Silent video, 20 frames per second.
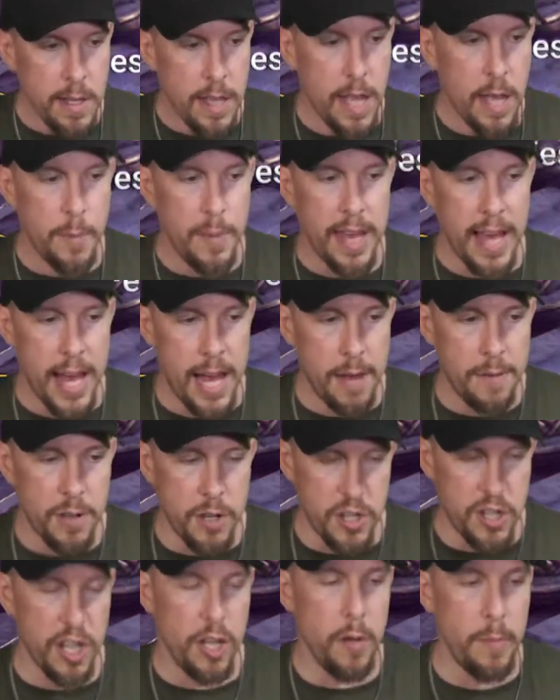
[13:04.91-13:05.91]
And we have
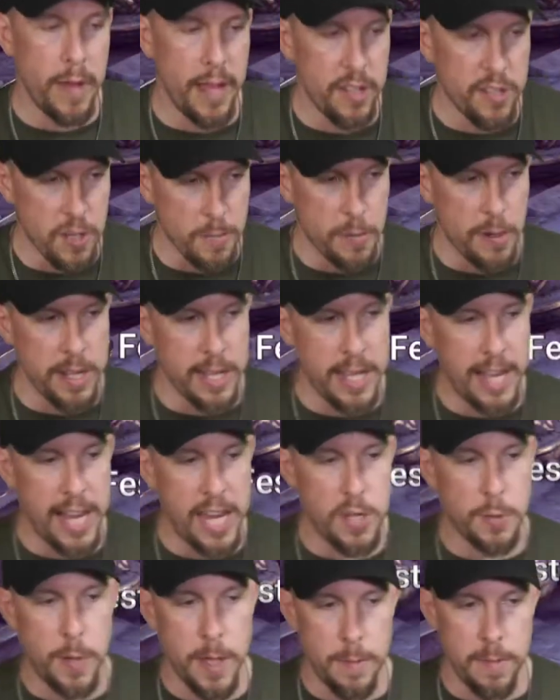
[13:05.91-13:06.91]
Geomancer putting an
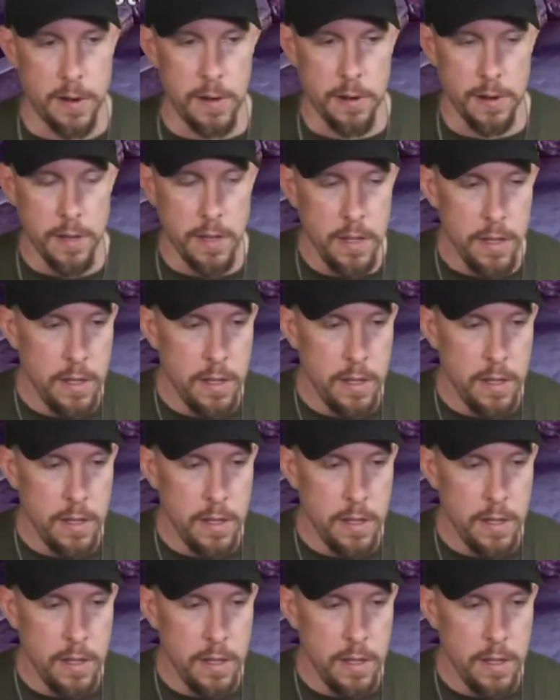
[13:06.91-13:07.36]
H P burn.